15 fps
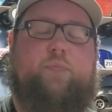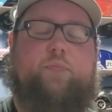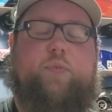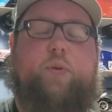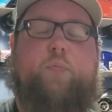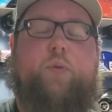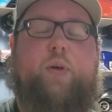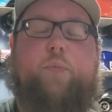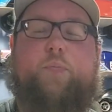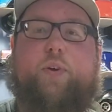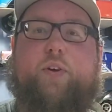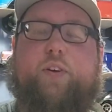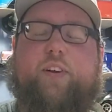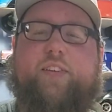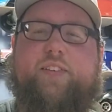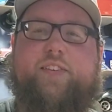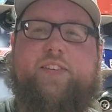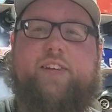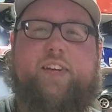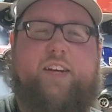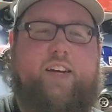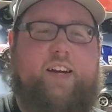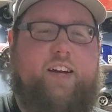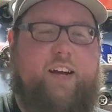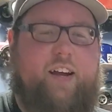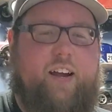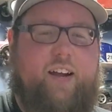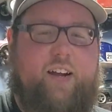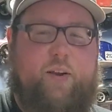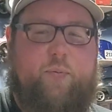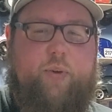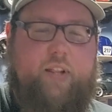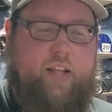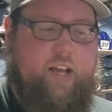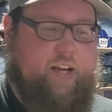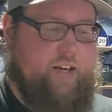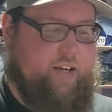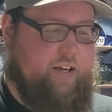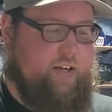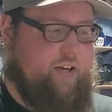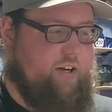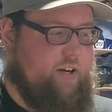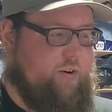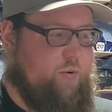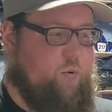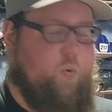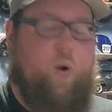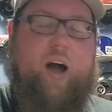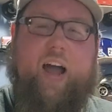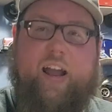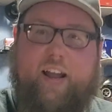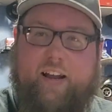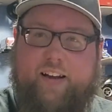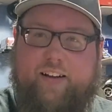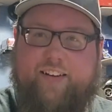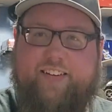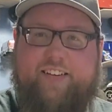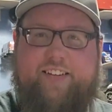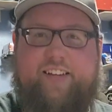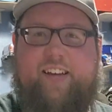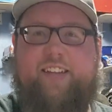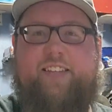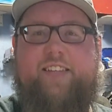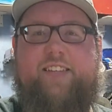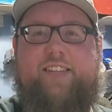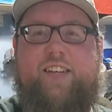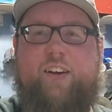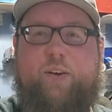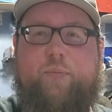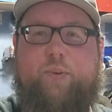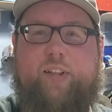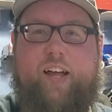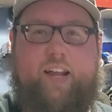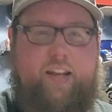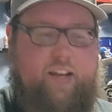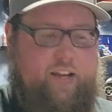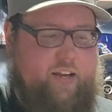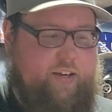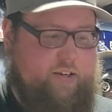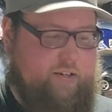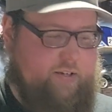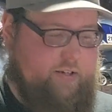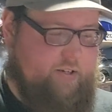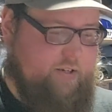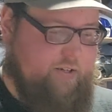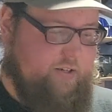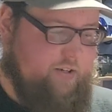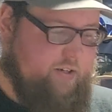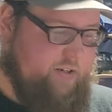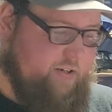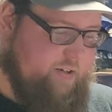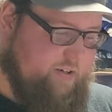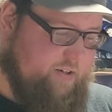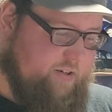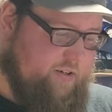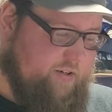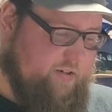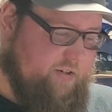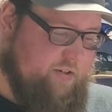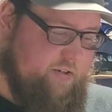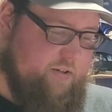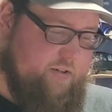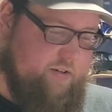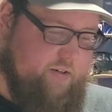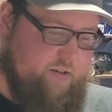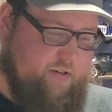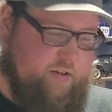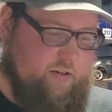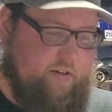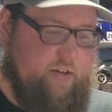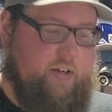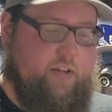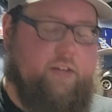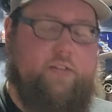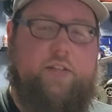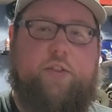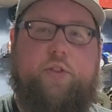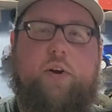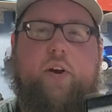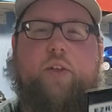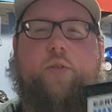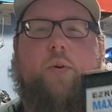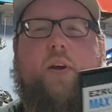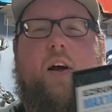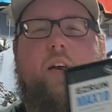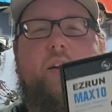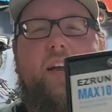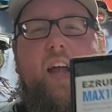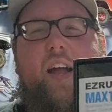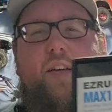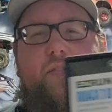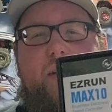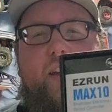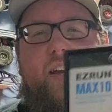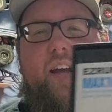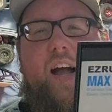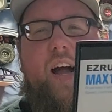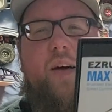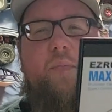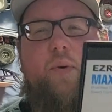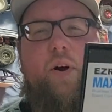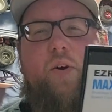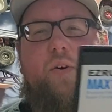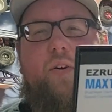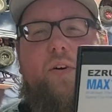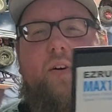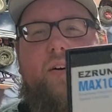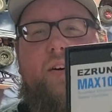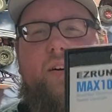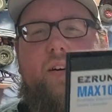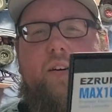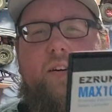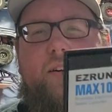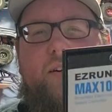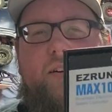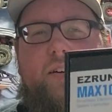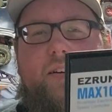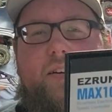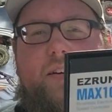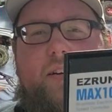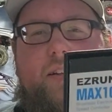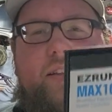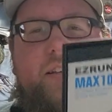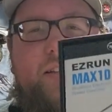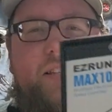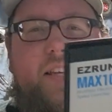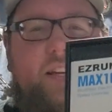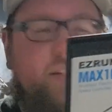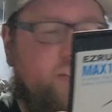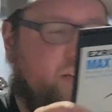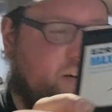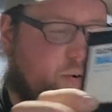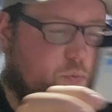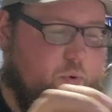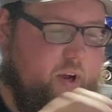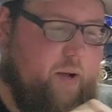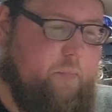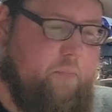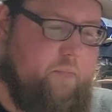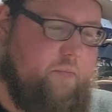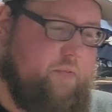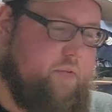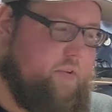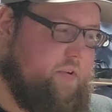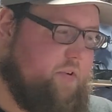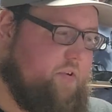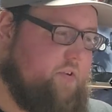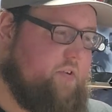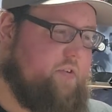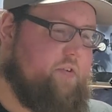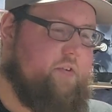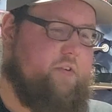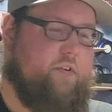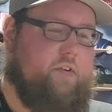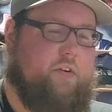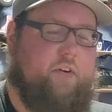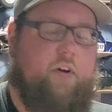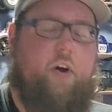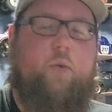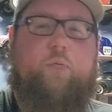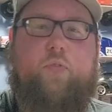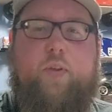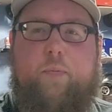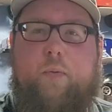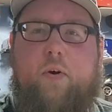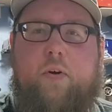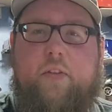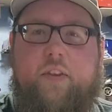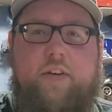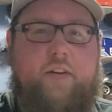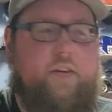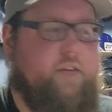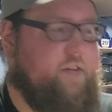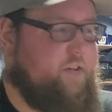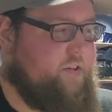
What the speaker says: Tamiya purists are going to be like, why? That's a terrible idea. It's a 3300 kV combo. This thing is going to rip. Hopefully more than